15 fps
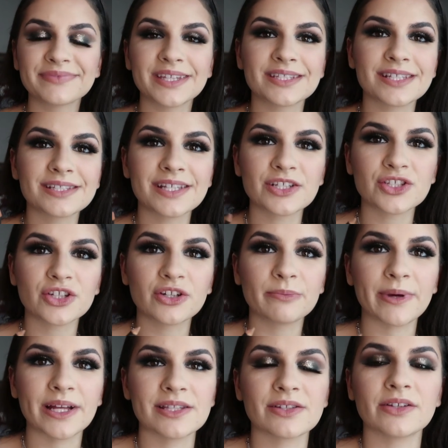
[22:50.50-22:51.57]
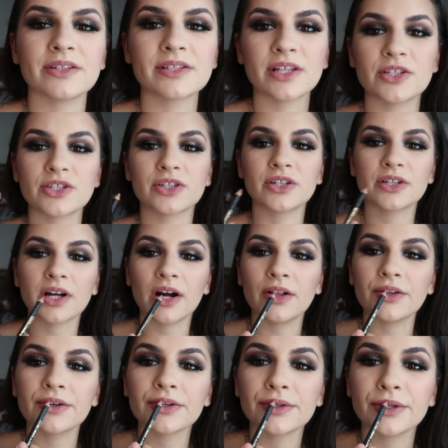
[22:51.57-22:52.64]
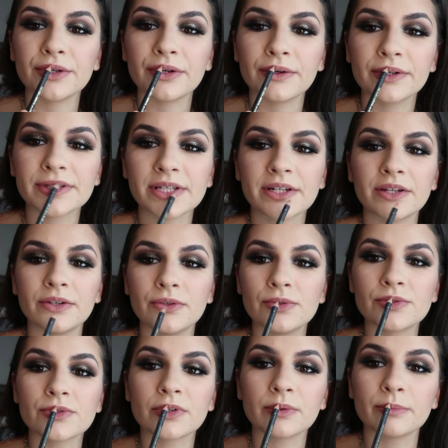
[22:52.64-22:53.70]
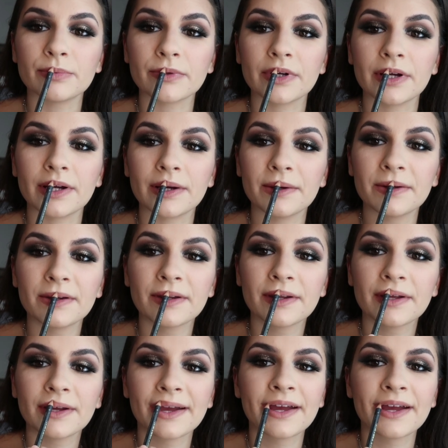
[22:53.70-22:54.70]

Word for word: This is such a good pencil and such a good color too. It's like a neutral brown.